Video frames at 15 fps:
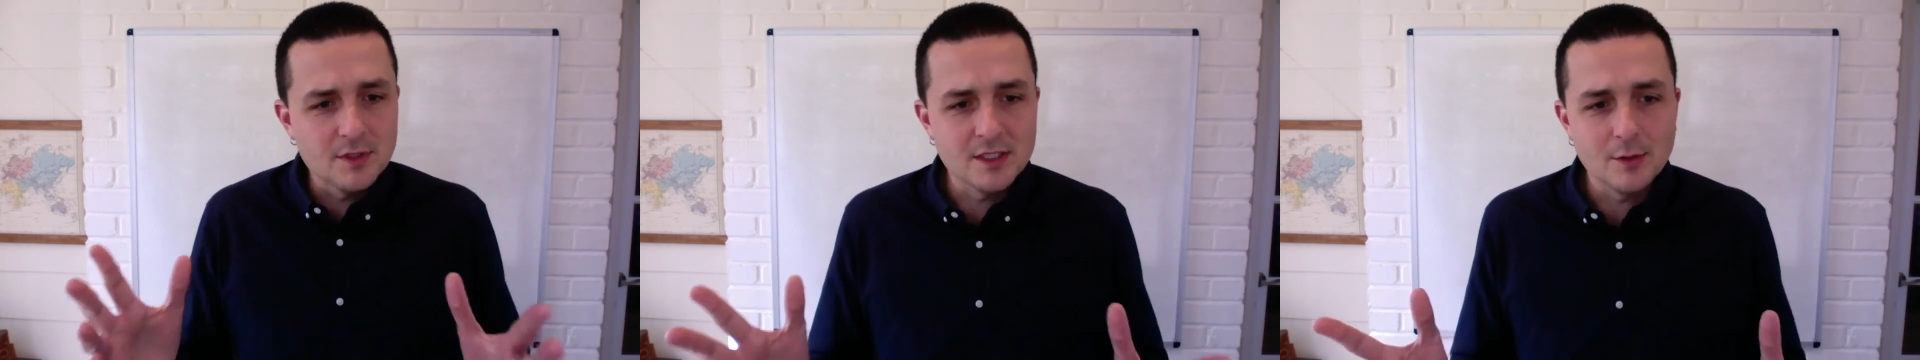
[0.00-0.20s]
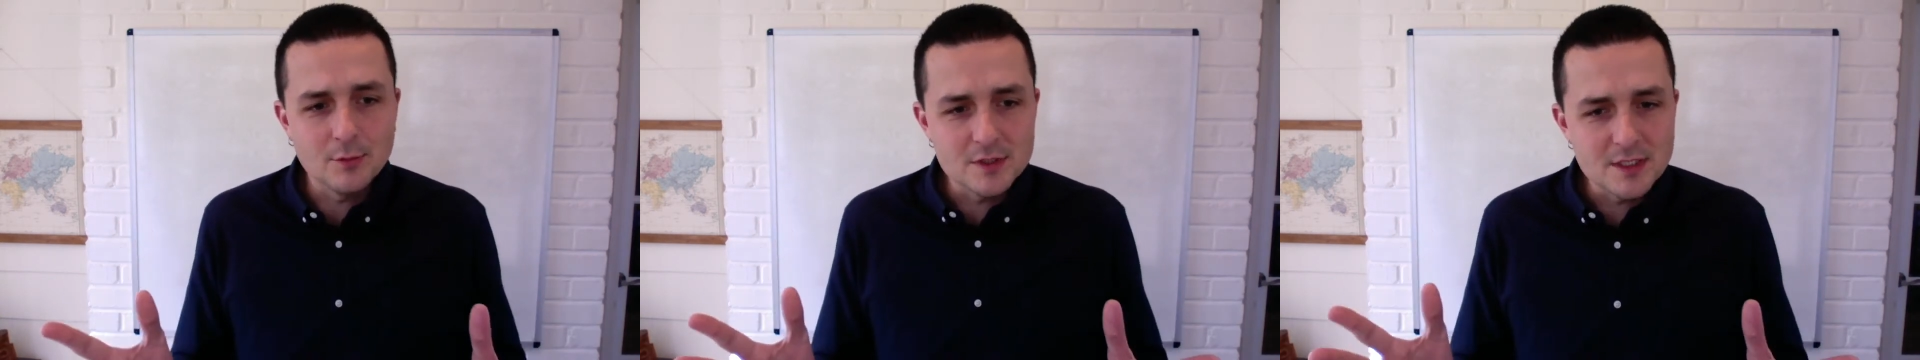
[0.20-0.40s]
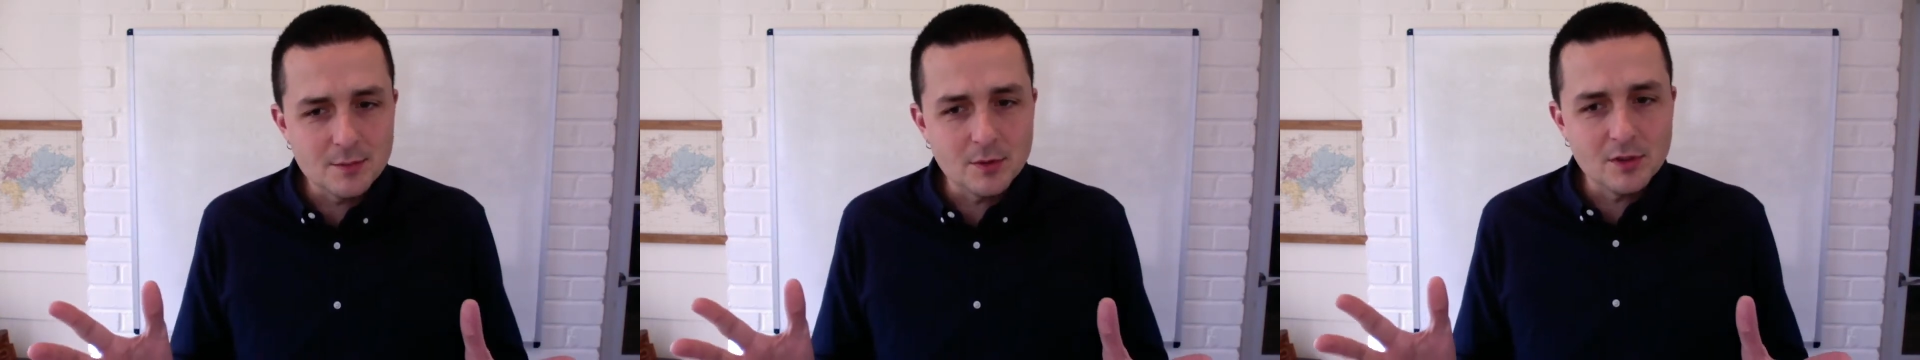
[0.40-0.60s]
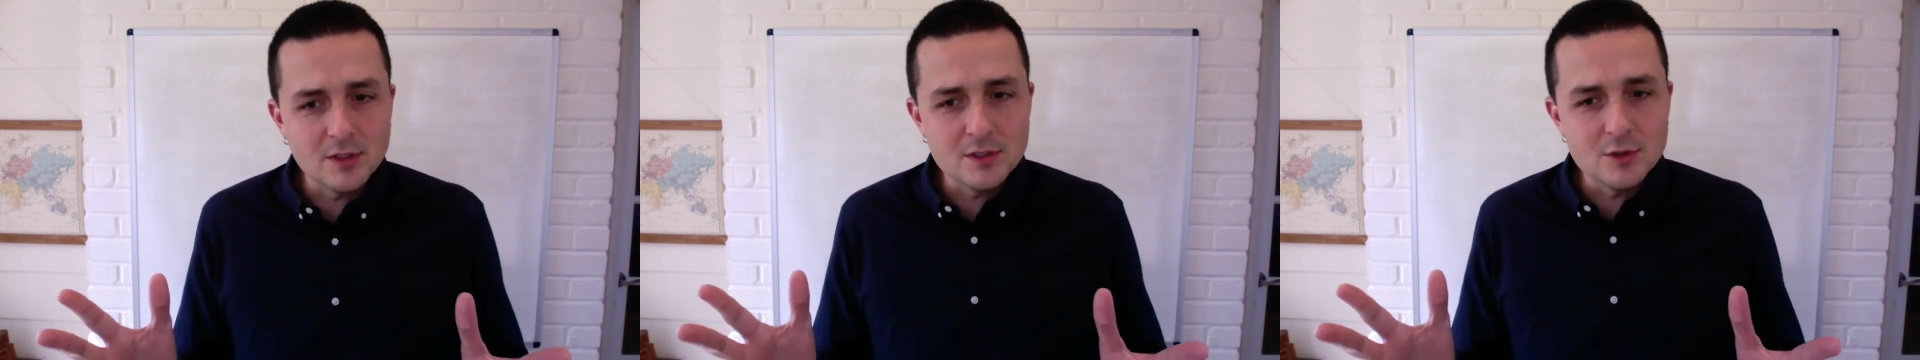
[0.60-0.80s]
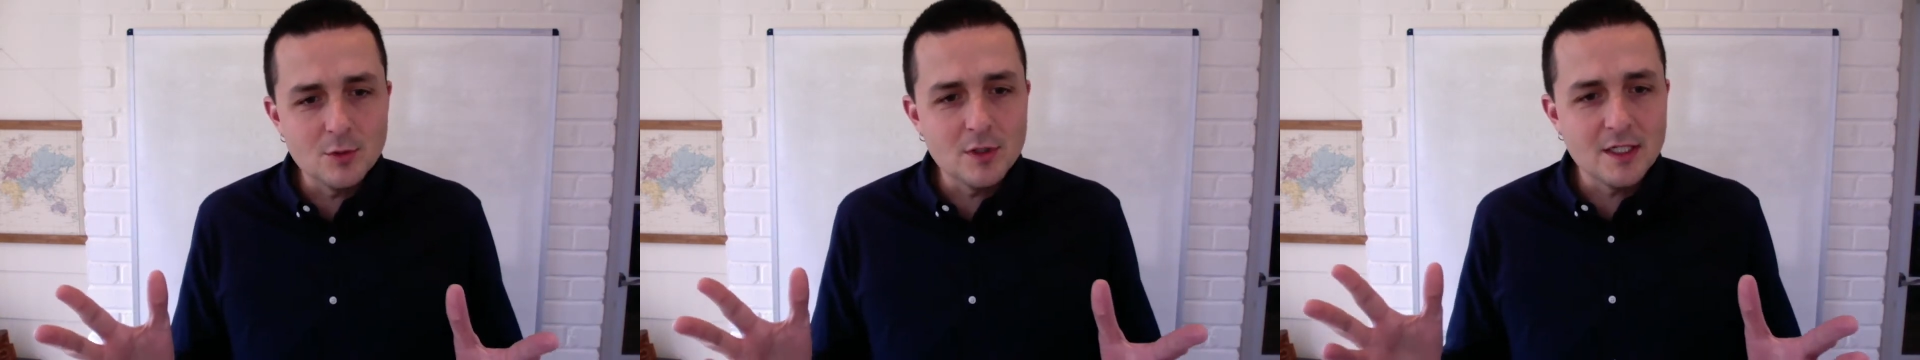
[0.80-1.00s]
that we typically
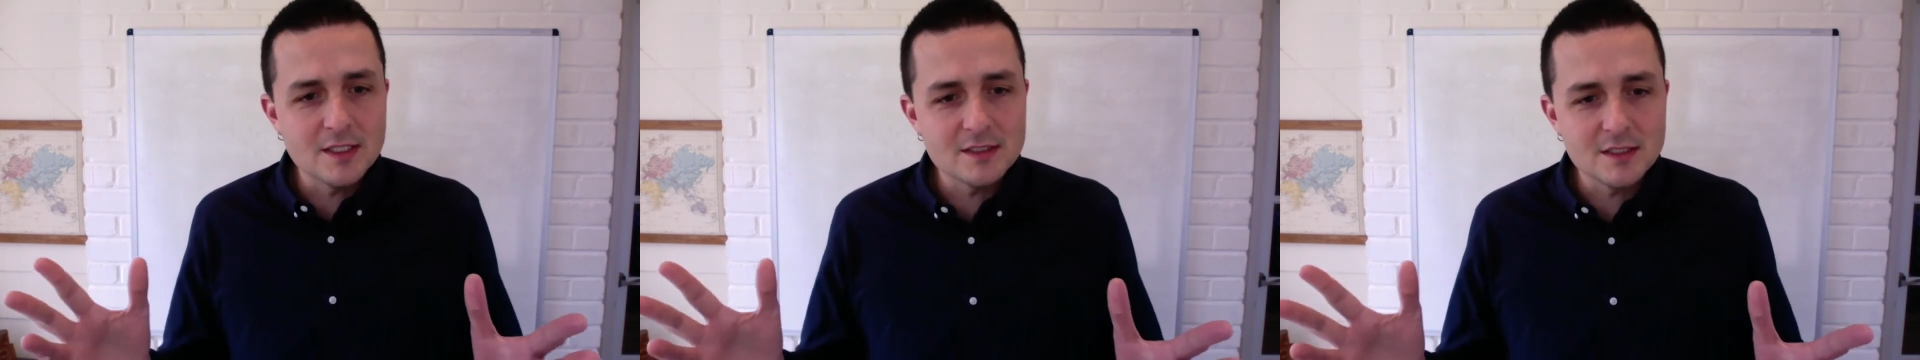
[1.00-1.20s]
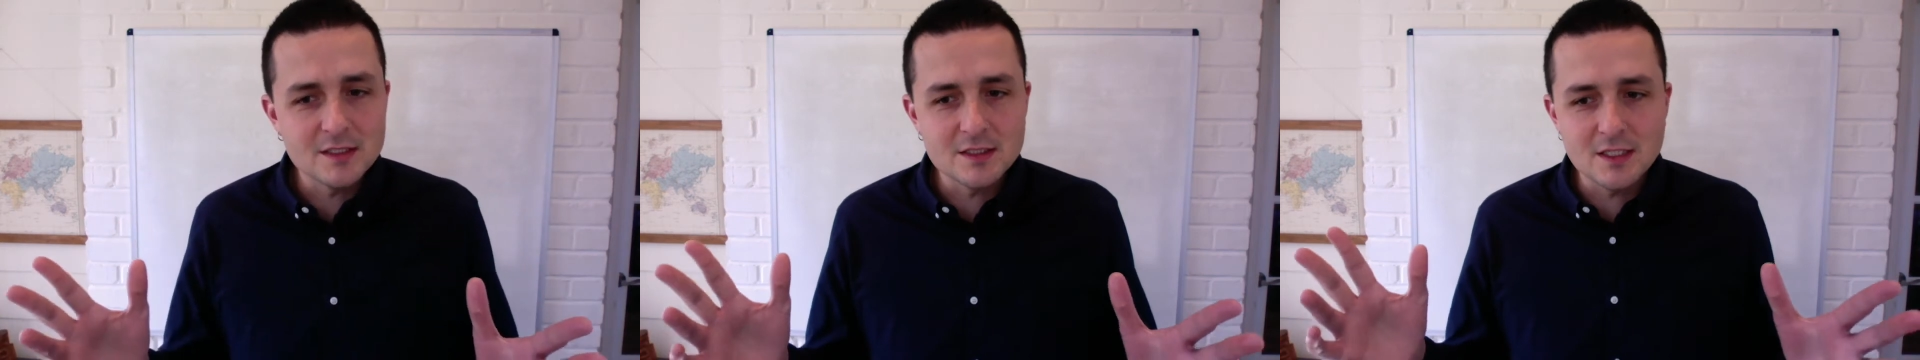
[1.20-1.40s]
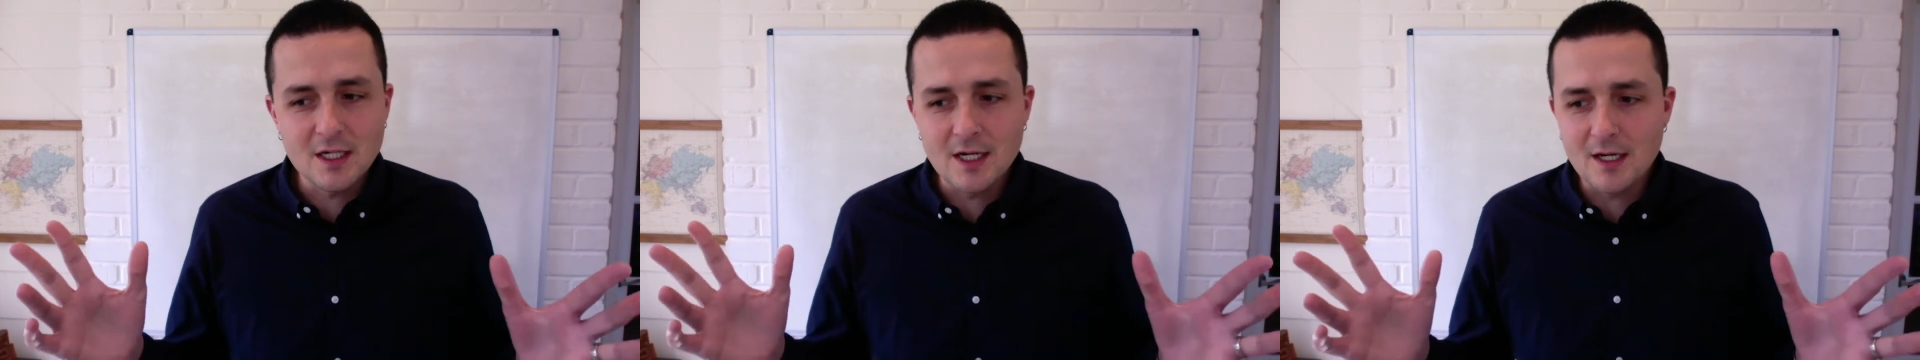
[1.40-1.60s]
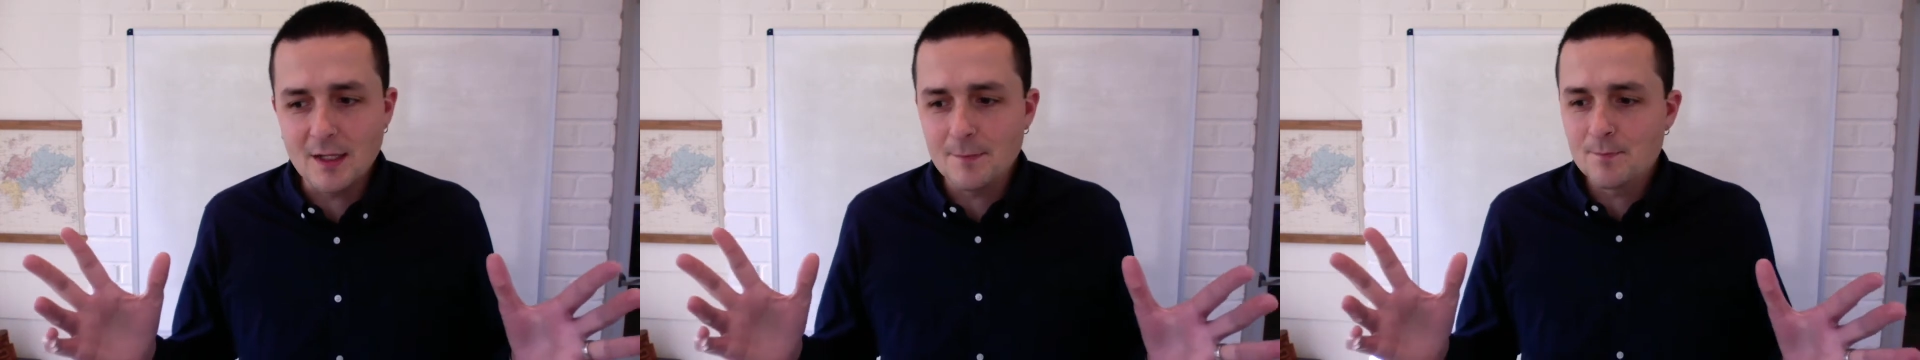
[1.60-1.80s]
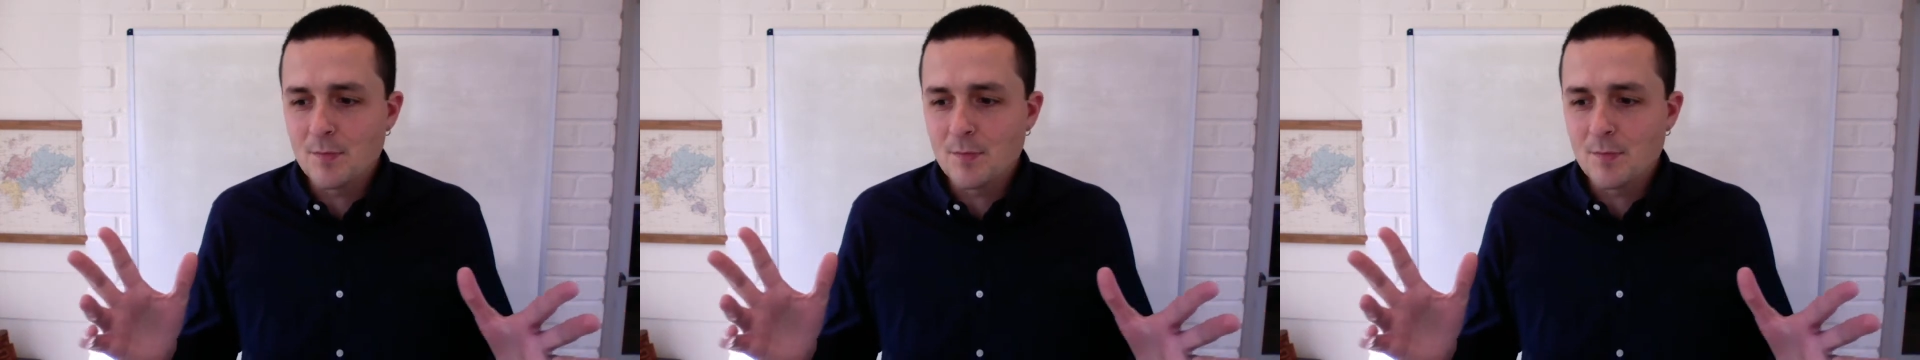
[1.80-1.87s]
do at SCCI